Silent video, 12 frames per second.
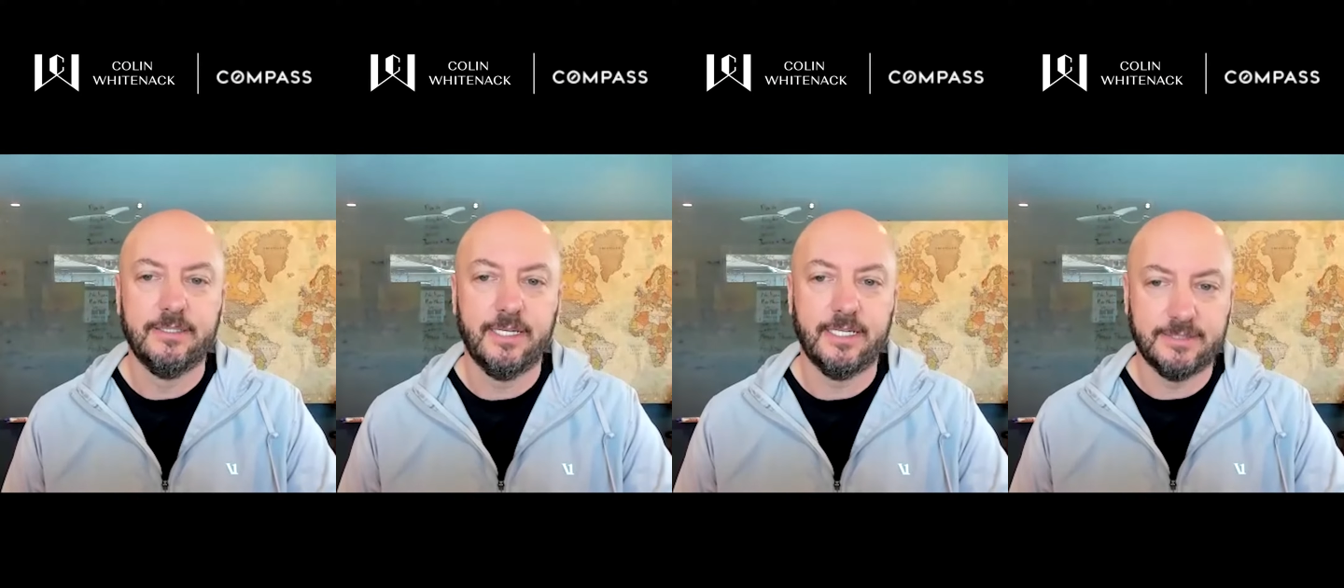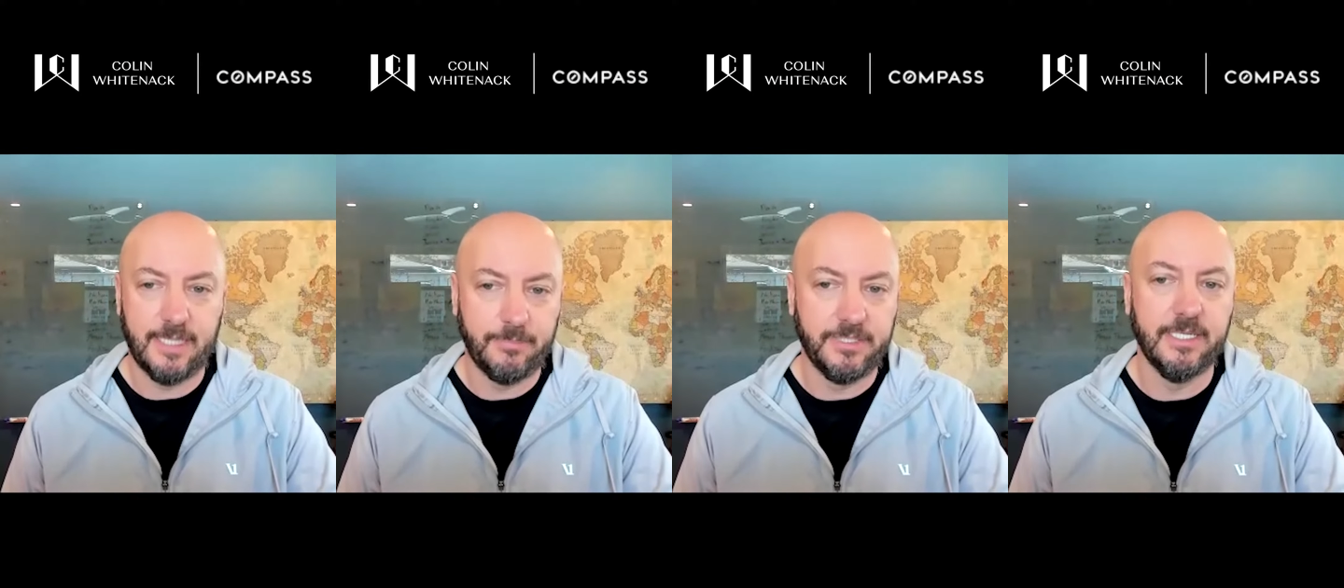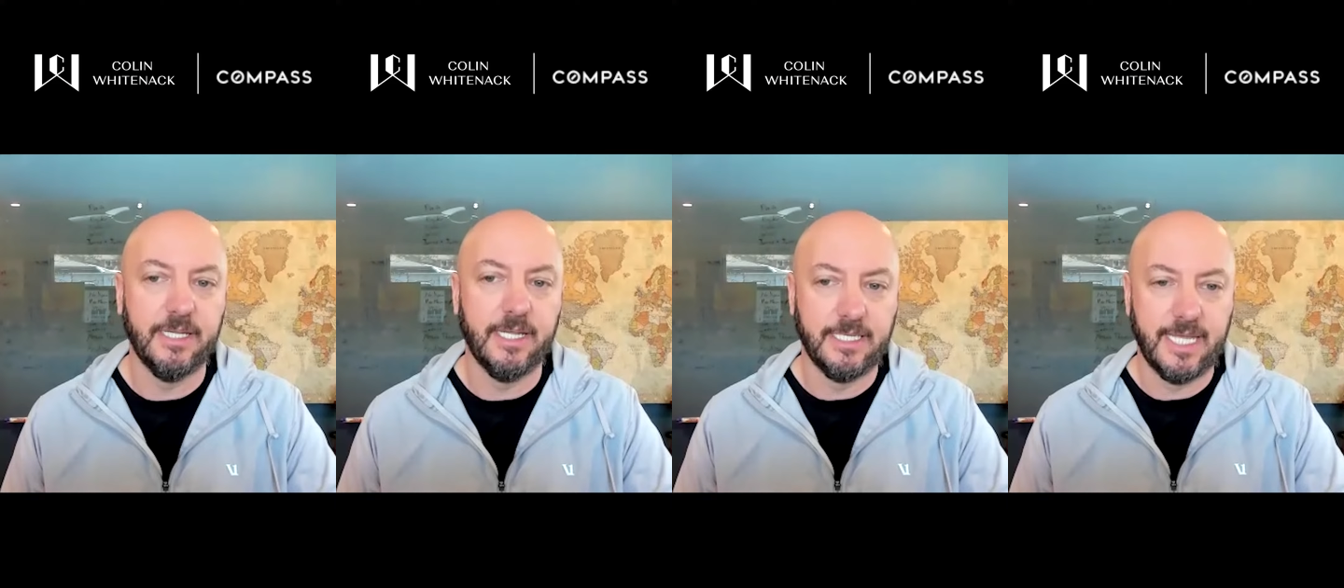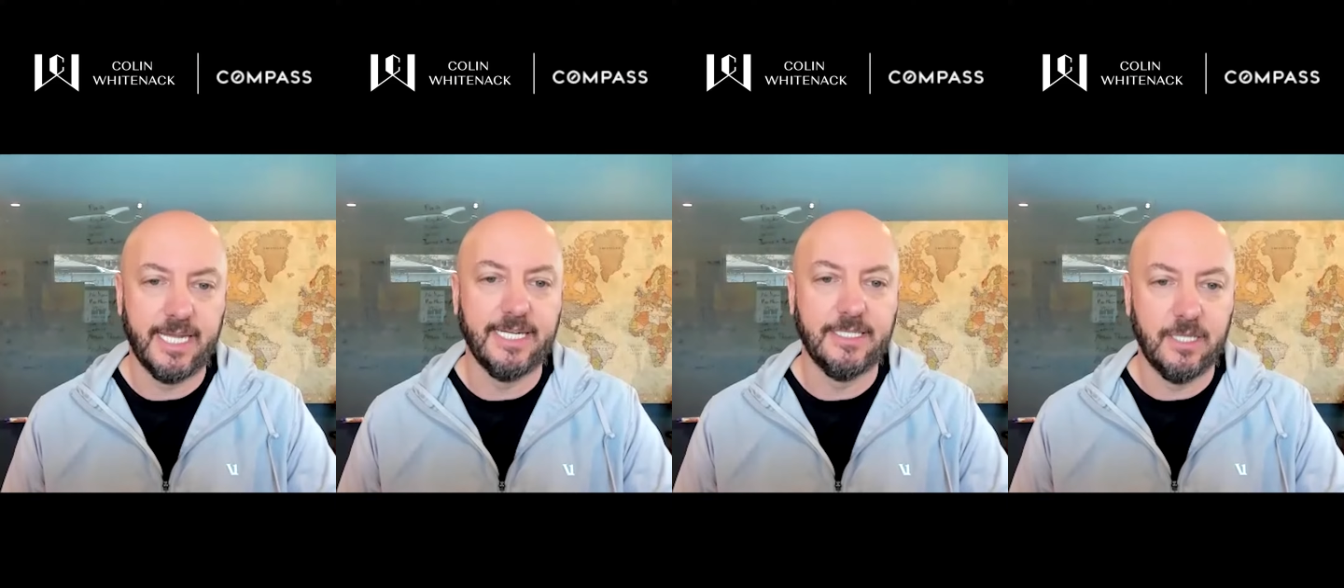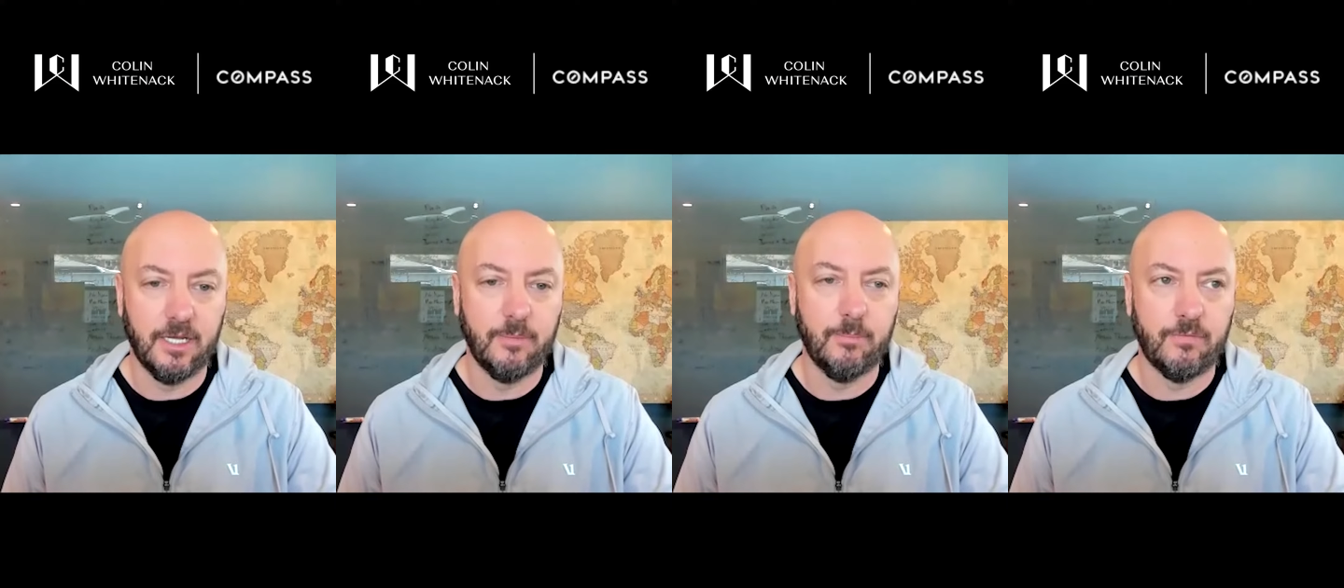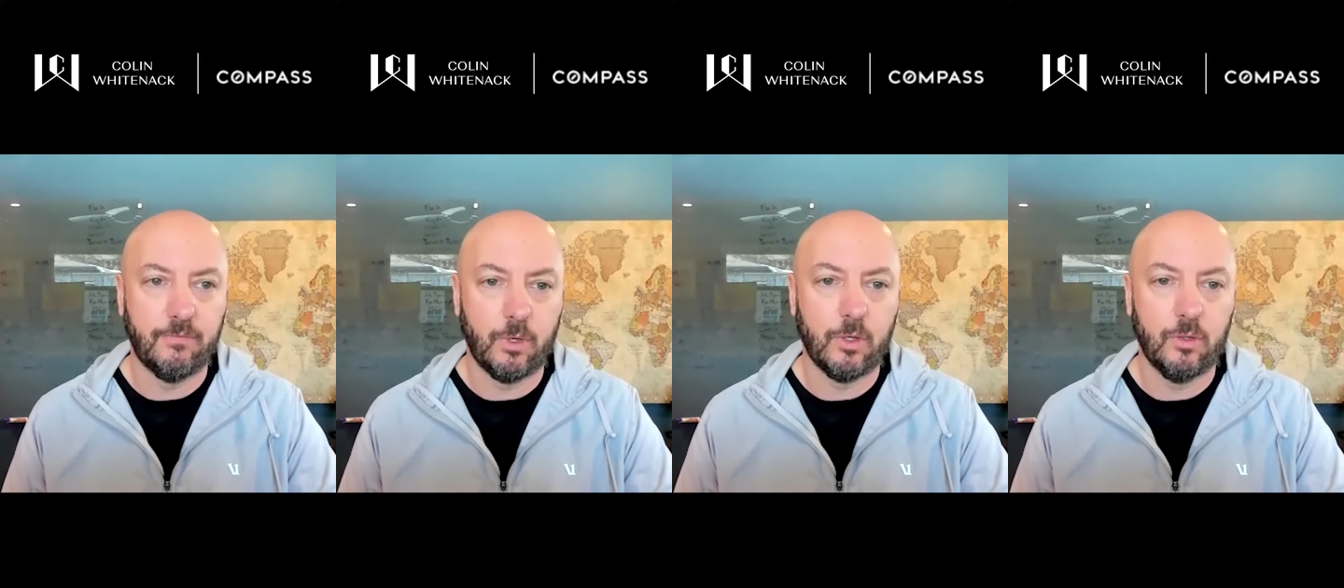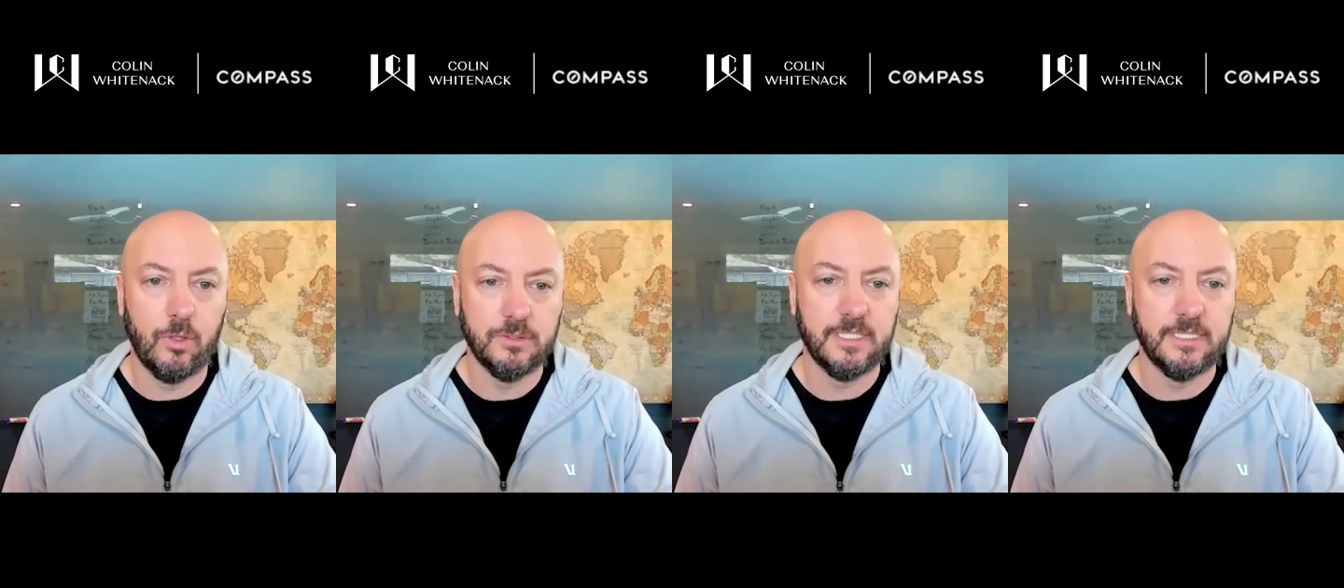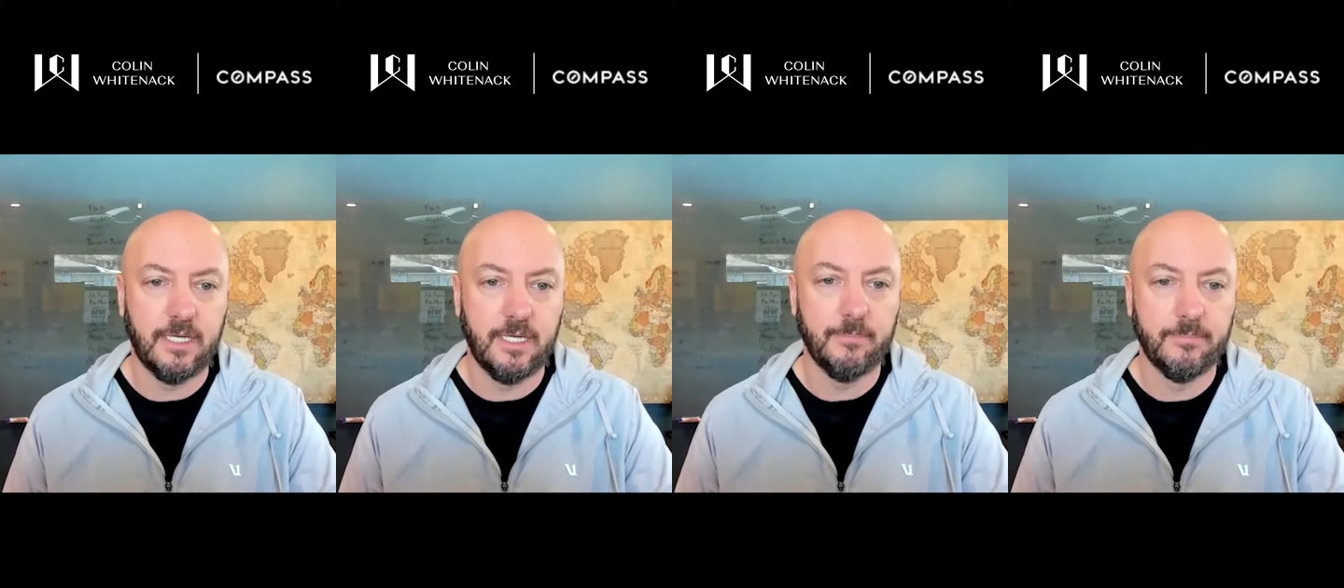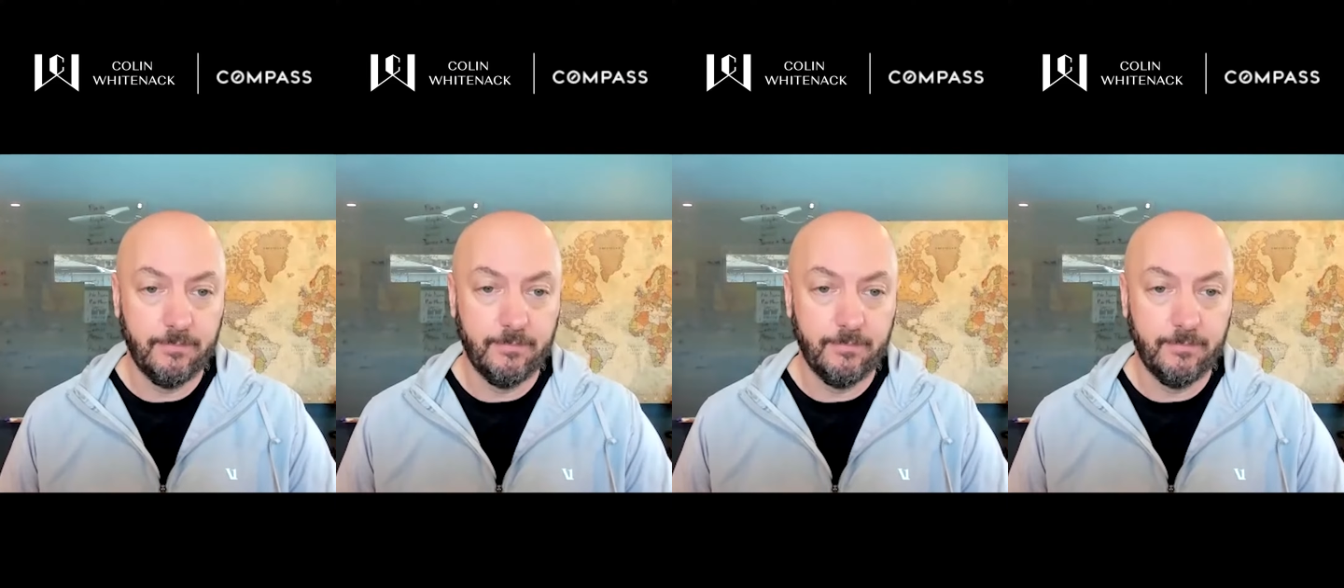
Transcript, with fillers: accepted, and getting done before closing time.